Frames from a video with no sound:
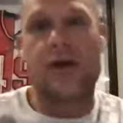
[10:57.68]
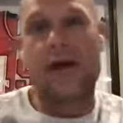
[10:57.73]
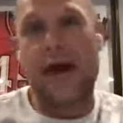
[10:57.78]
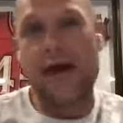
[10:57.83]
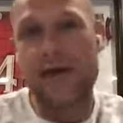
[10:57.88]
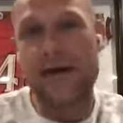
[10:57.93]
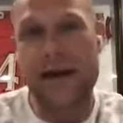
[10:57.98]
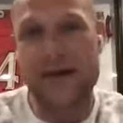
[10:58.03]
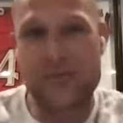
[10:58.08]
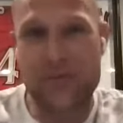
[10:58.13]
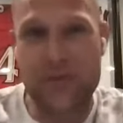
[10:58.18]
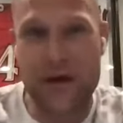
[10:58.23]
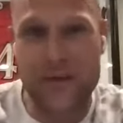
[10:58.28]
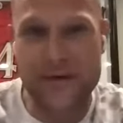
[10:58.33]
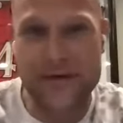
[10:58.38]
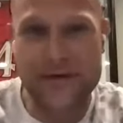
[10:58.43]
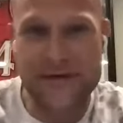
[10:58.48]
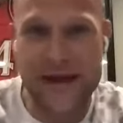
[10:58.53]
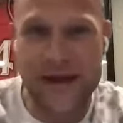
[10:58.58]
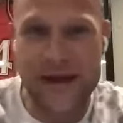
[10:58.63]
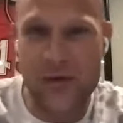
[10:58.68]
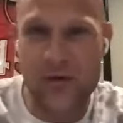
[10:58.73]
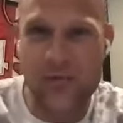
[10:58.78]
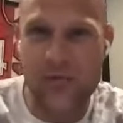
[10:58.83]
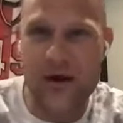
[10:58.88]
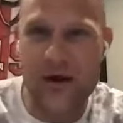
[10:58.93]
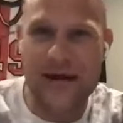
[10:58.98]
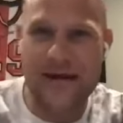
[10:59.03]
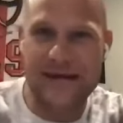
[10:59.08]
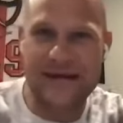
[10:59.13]
and you guys are probably saying, well,
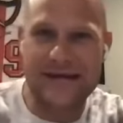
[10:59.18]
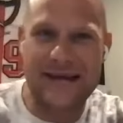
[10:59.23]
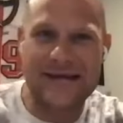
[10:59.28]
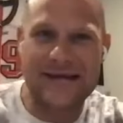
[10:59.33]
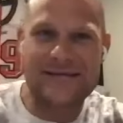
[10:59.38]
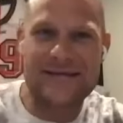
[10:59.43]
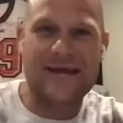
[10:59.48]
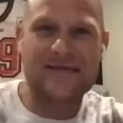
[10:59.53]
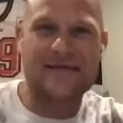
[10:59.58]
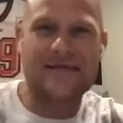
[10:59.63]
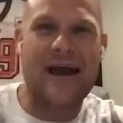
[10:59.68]
Bryan, that, that sounds